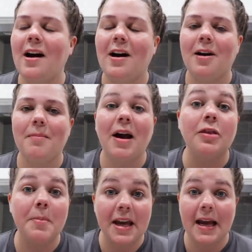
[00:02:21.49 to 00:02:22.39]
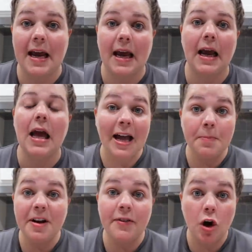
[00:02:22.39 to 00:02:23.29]
Um, at the beginning, I had a
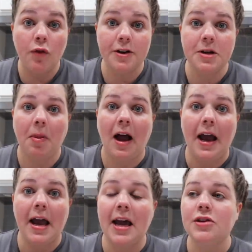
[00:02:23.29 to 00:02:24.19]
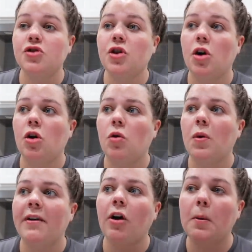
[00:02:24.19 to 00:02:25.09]
bit of an oversupply. And so,
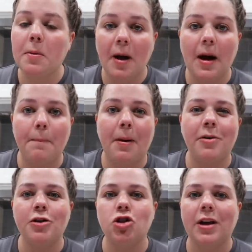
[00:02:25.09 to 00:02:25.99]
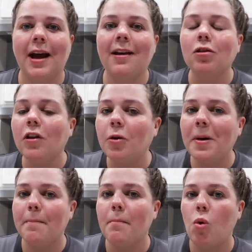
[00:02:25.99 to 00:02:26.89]
whenever I would pump, I would usually get a little
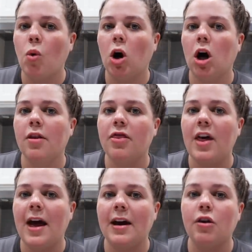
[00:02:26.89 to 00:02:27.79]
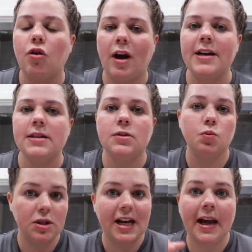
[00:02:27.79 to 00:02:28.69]
bit more than Grace
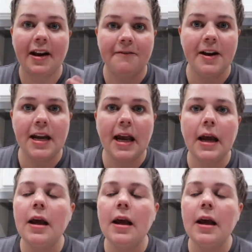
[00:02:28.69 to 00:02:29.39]
would take a feeding.